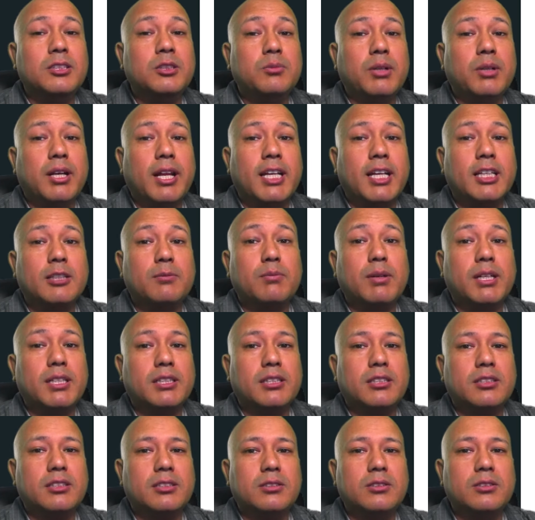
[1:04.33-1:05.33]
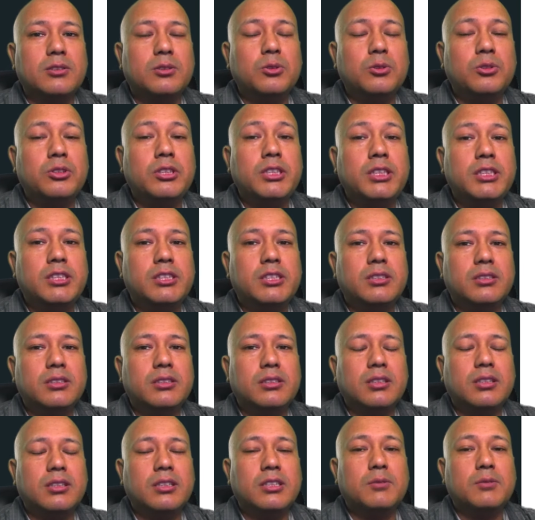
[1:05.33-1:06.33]
expects to reach
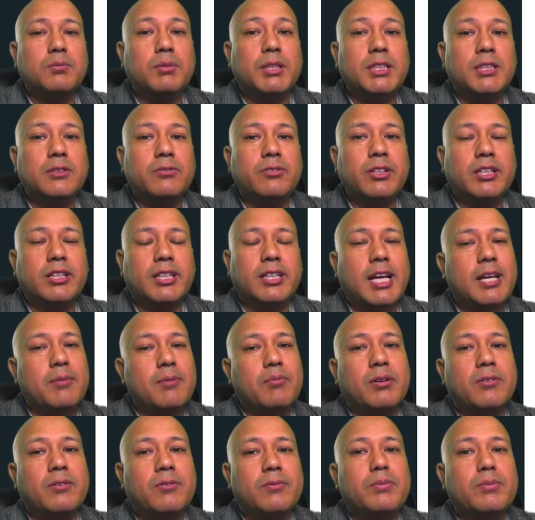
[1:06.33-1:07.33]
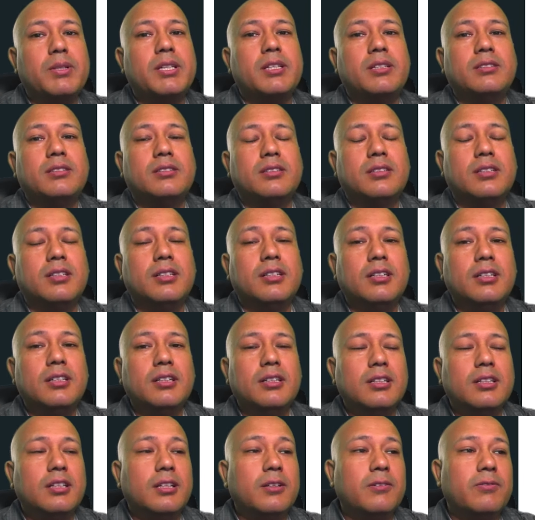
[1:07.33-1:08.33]
a specific type of page.
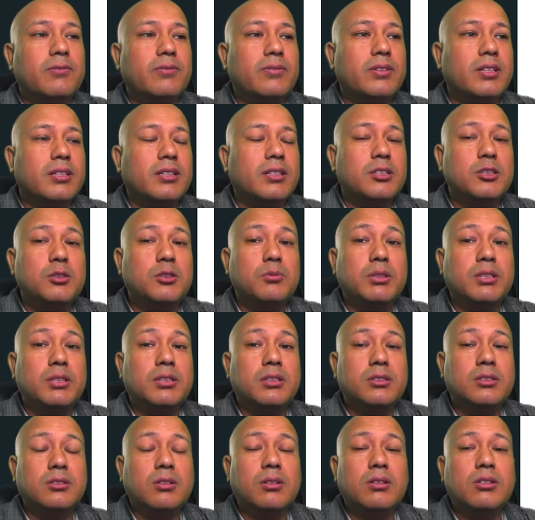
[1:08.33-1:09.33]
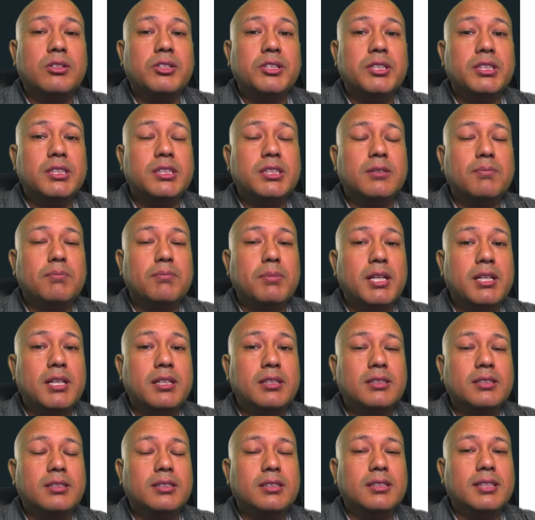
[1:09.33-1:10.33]
If the consumer does not reach the page
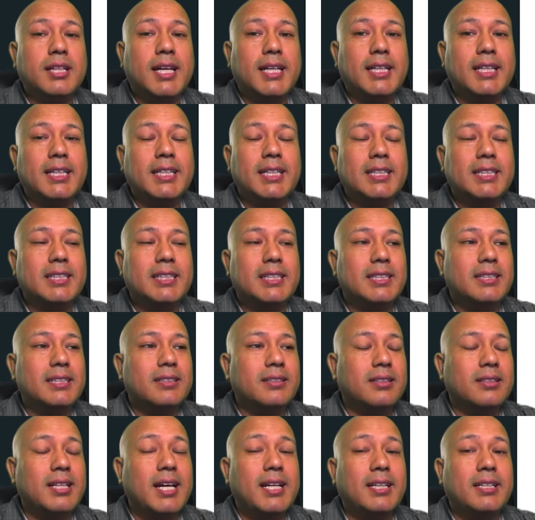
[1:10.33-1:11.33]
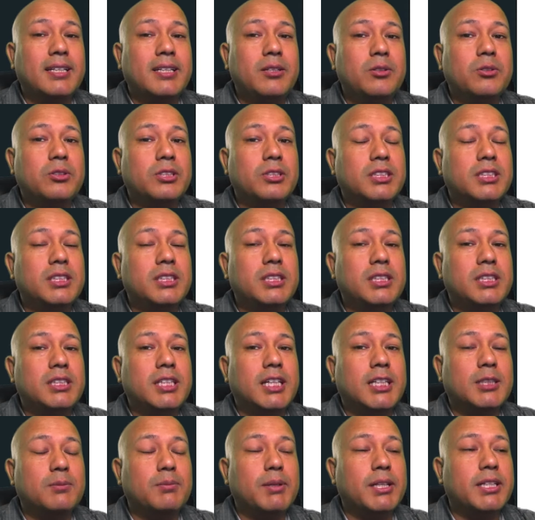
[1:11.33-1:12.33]
that he or she is
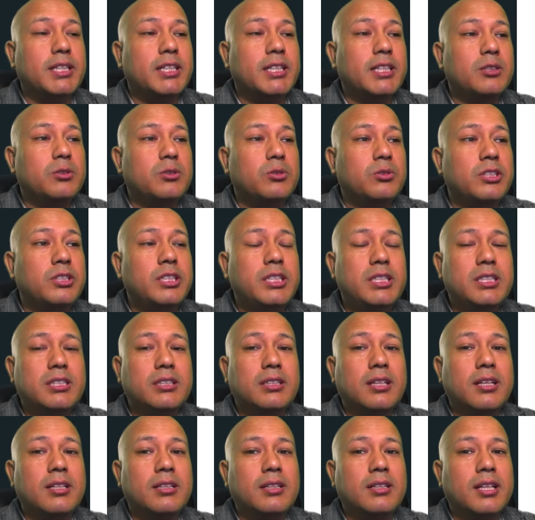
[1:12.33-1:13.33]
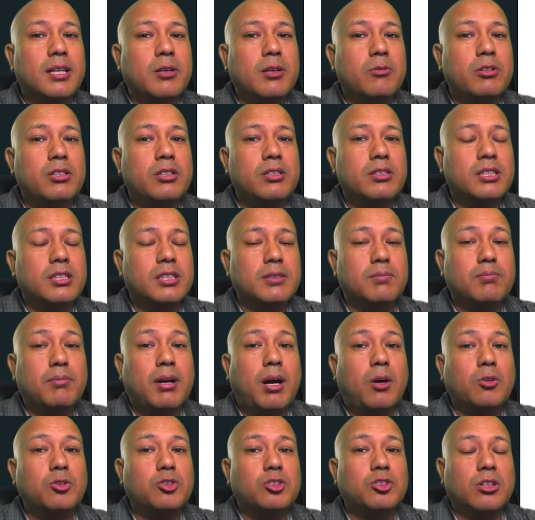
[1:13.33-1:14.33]
expecting to reach, then they will just
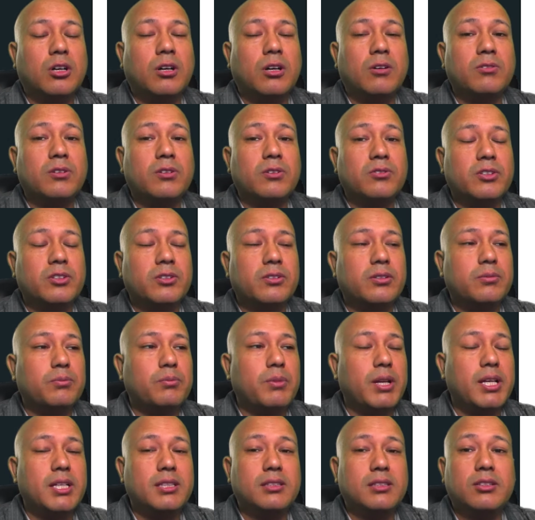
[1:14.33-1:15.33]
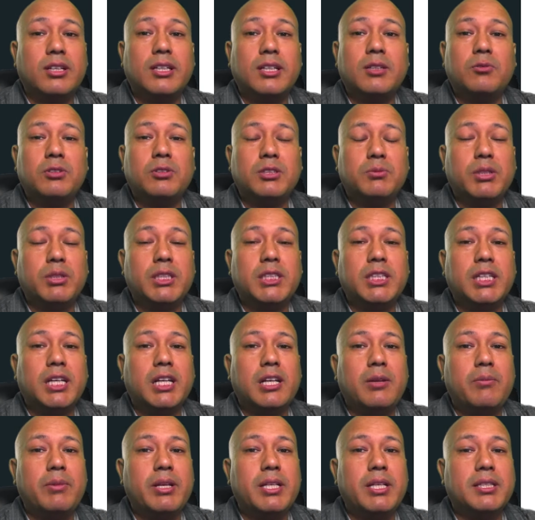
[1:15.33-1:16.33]
bounce off of your page, right? Which basically
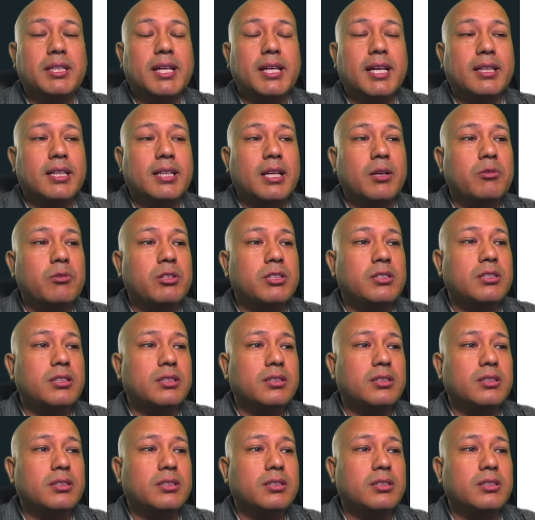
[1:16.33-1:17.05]
means that they will just